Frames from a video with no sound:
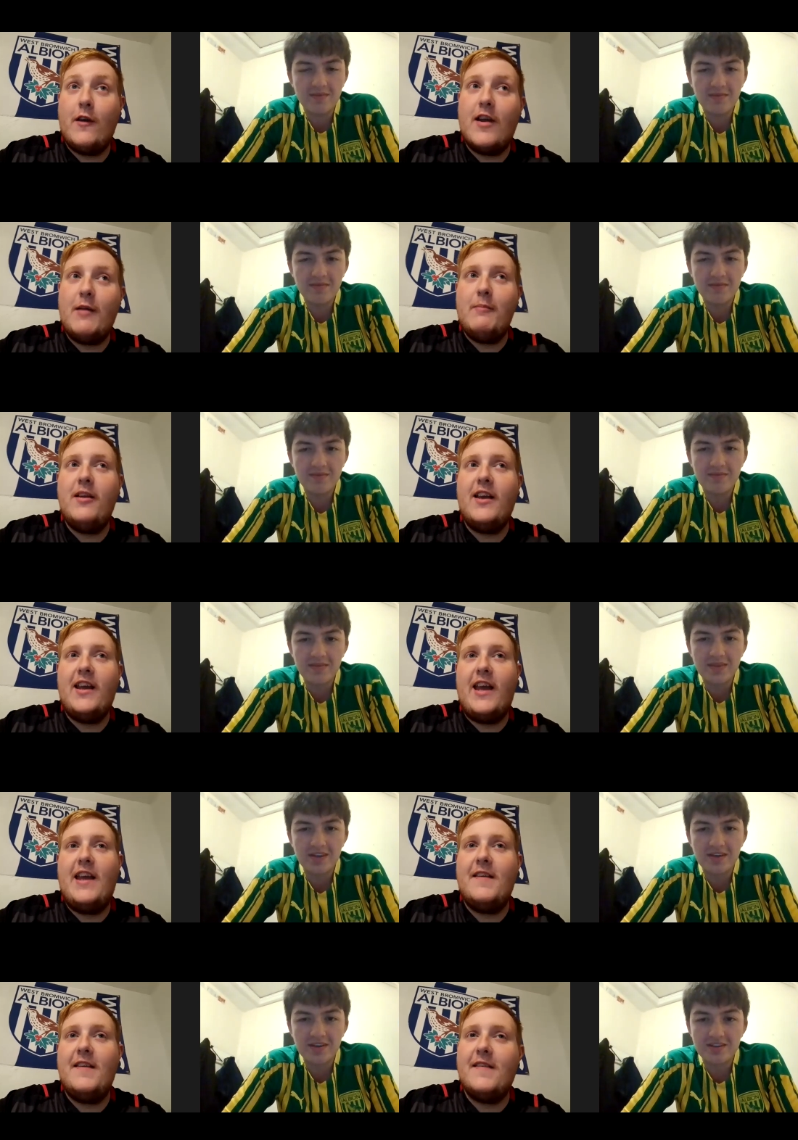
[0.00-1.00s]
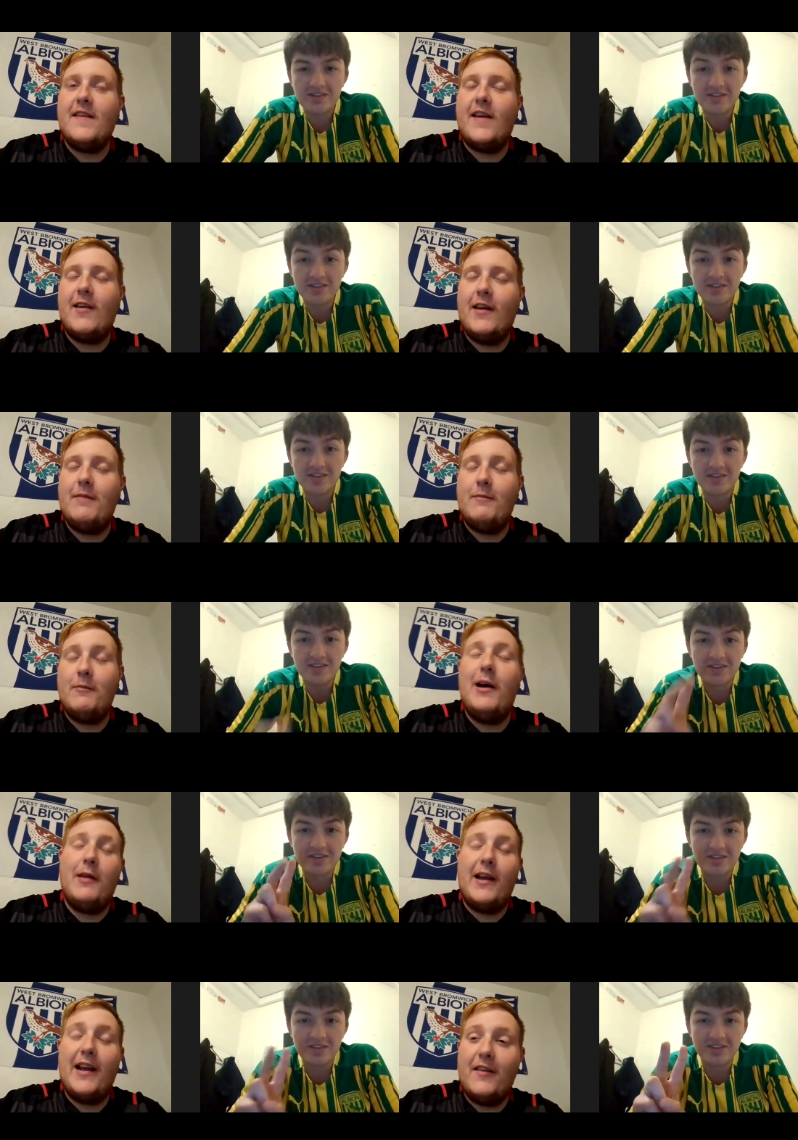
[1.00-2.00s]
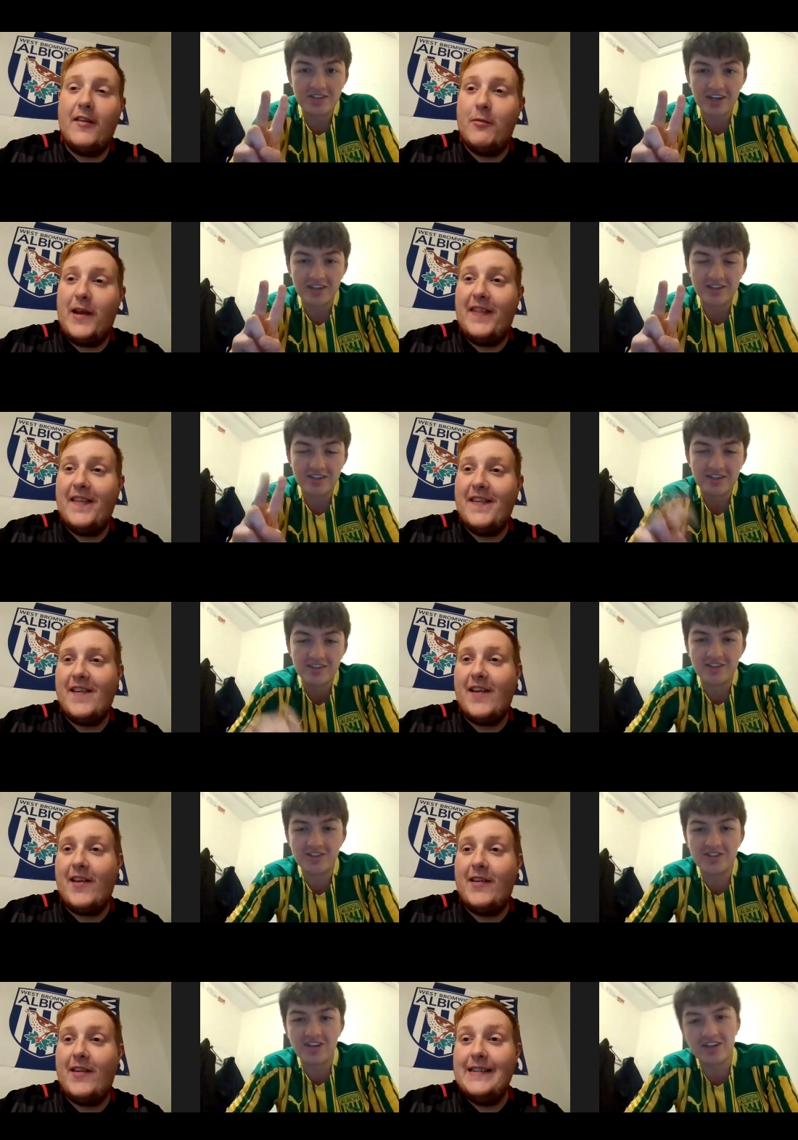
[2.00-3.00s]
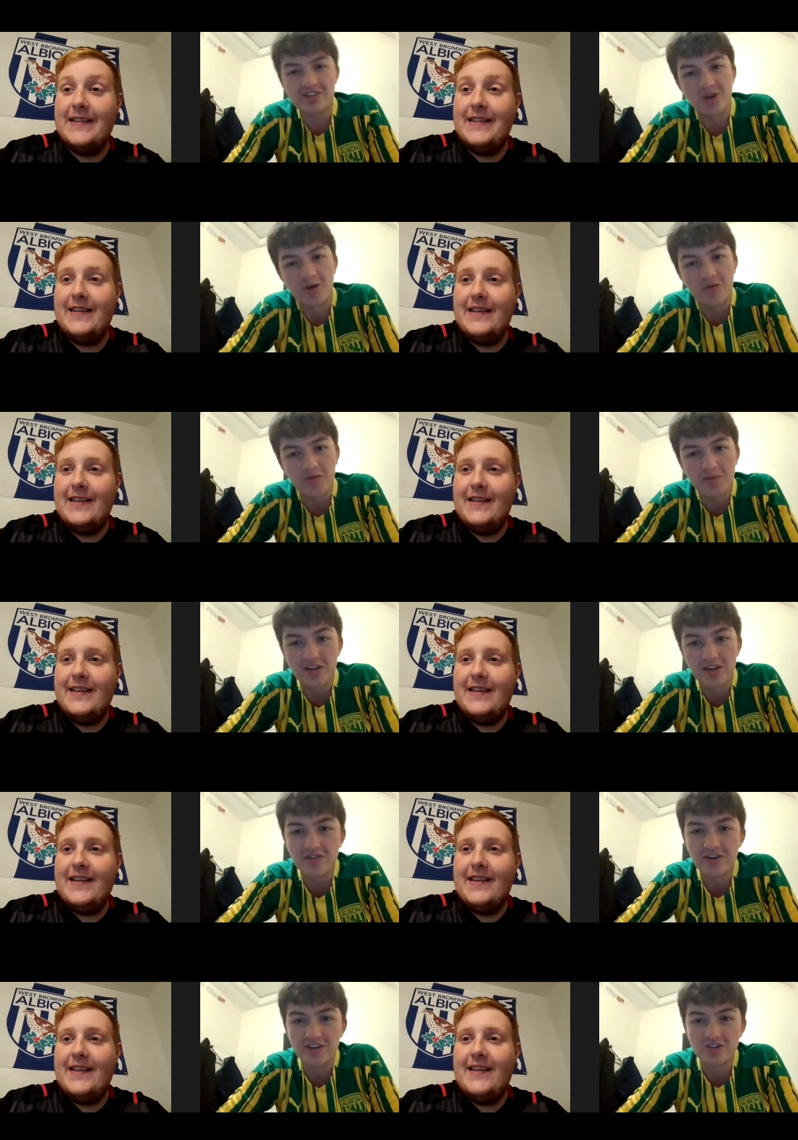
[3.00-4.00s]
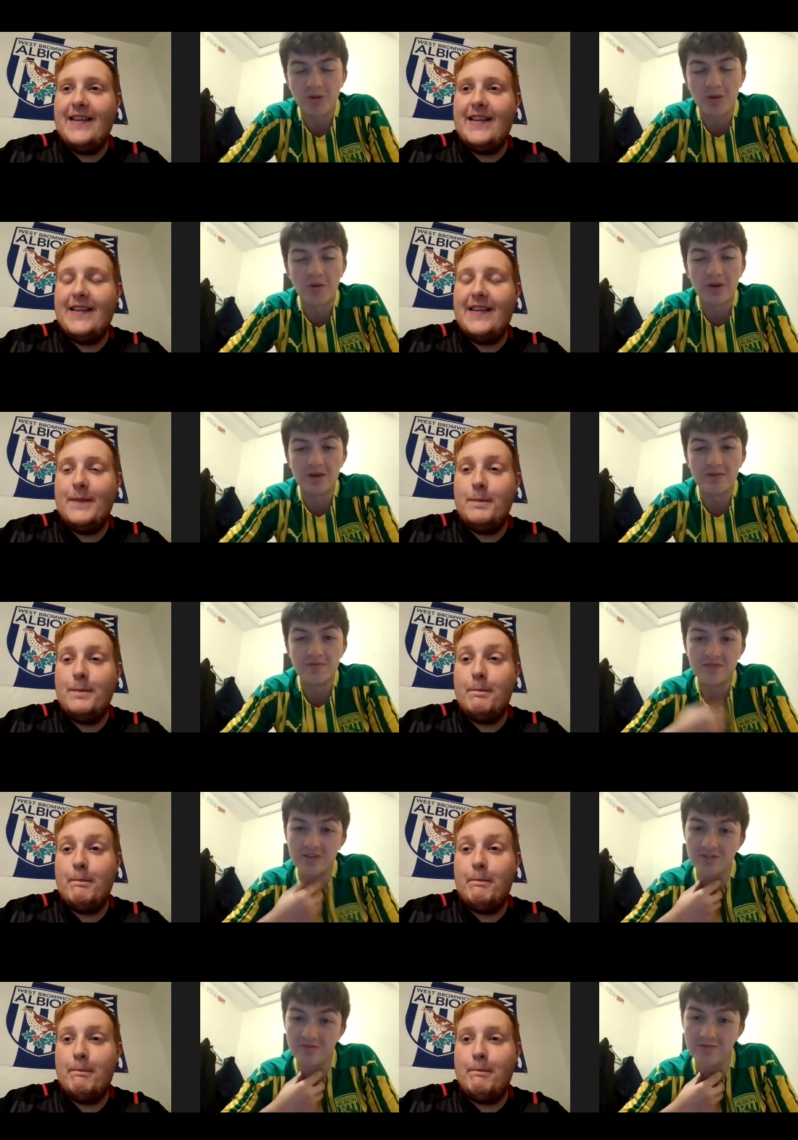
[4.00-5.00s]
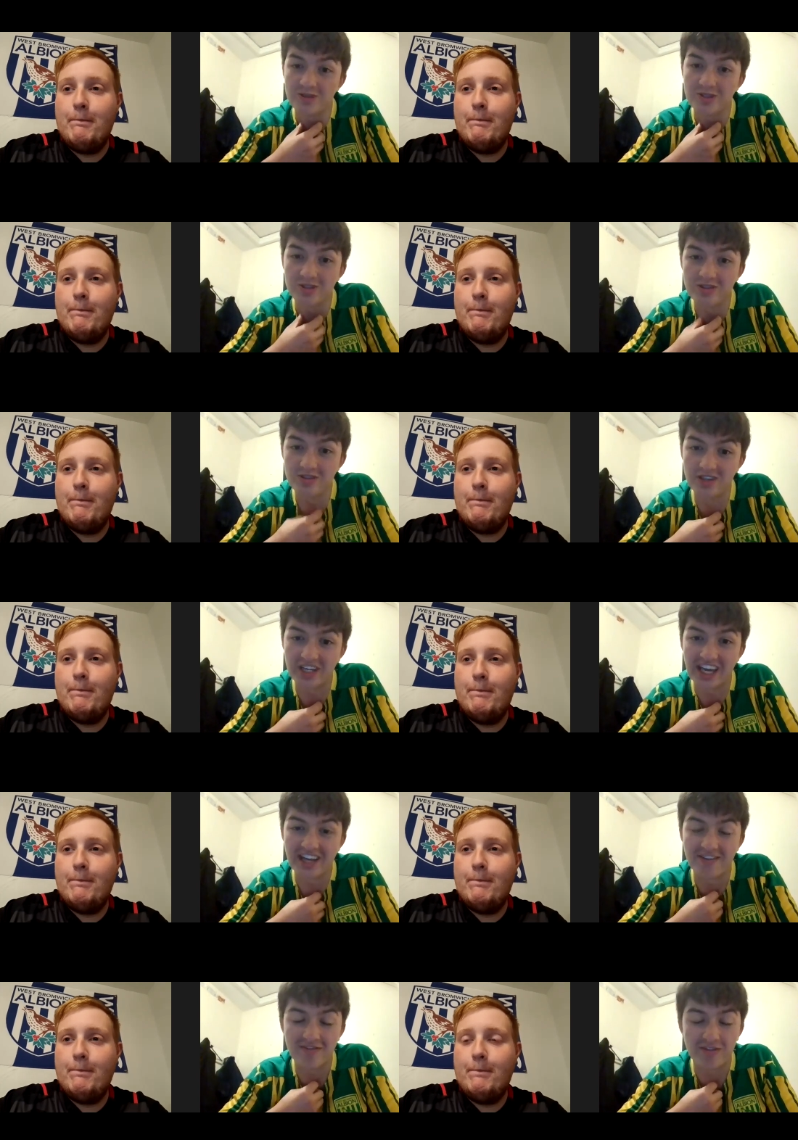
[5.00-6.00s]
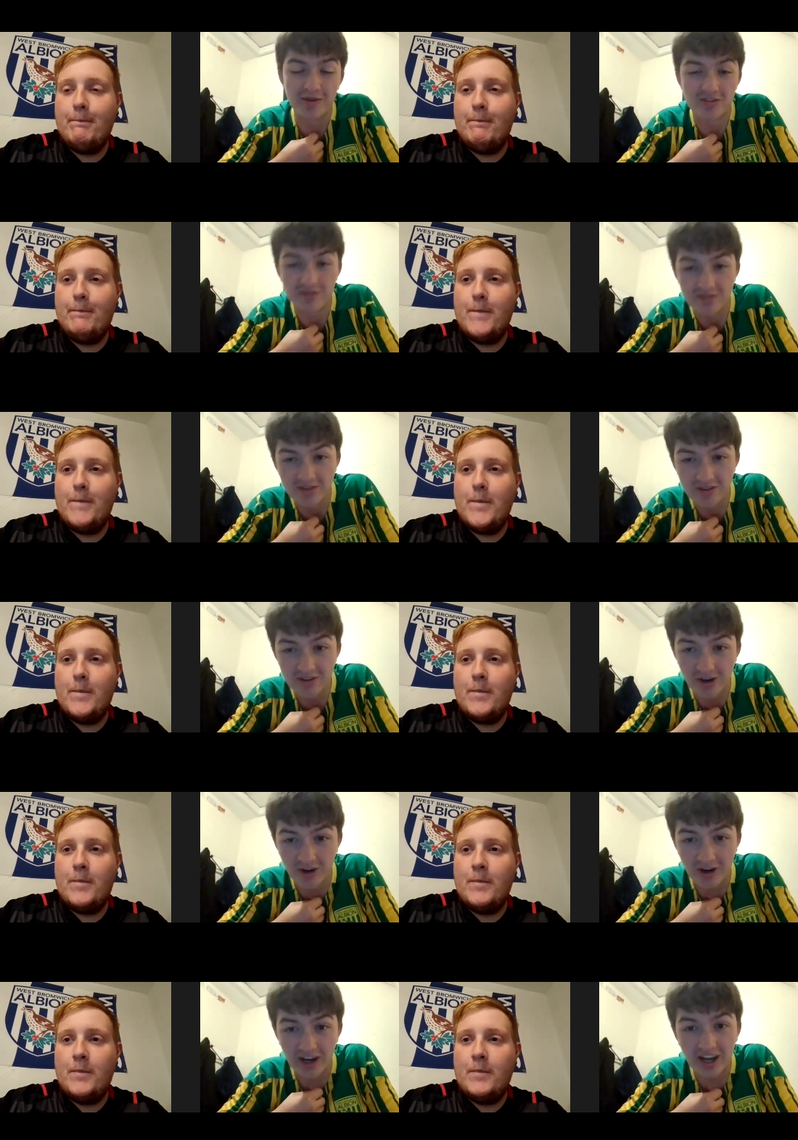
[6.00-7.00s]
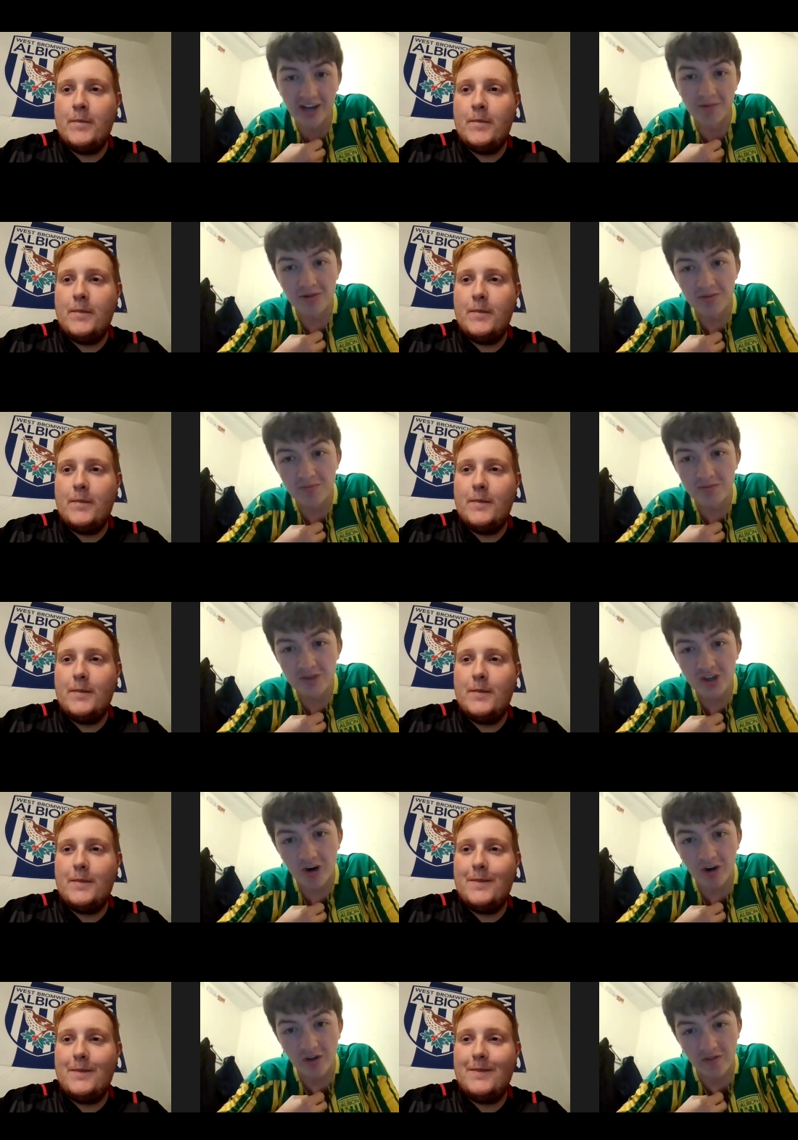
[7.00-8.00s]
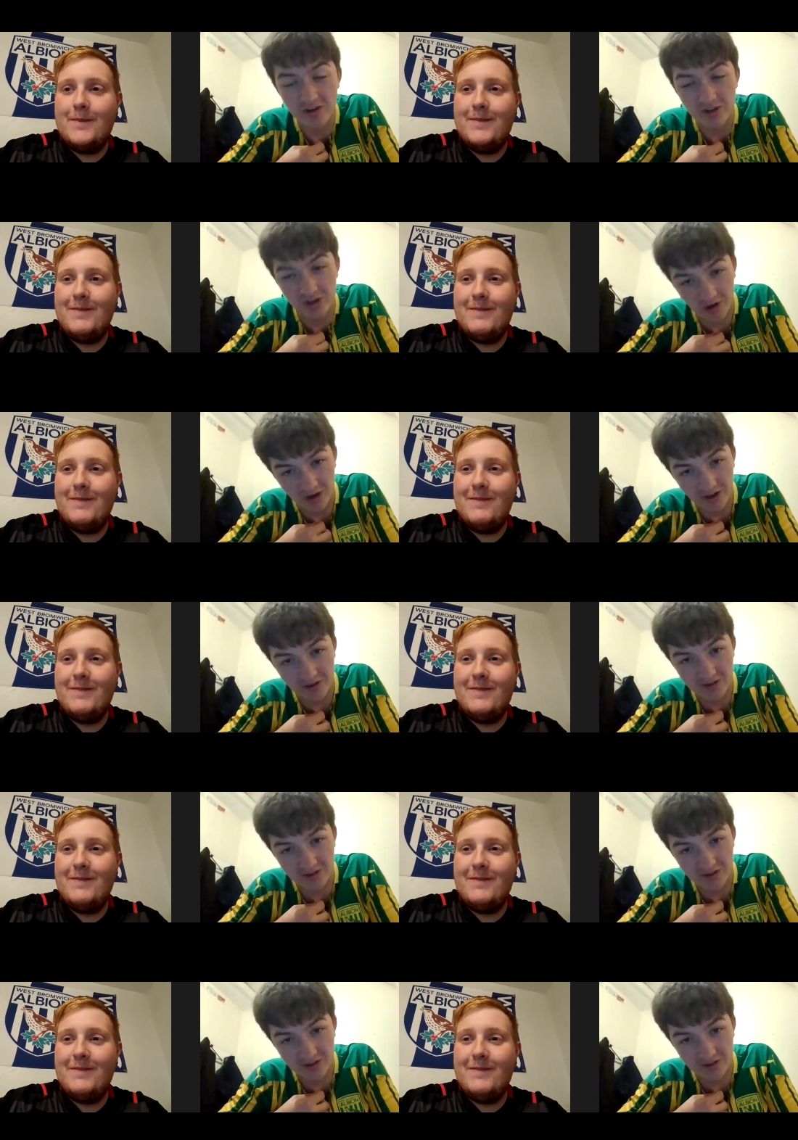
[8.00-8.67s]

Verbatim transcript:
Speaker 1: time lucky. So, and well, another second, win. So the
Speaker 2: second time for me, the first time I went was the infamous Kyle Edwards dive and Charlie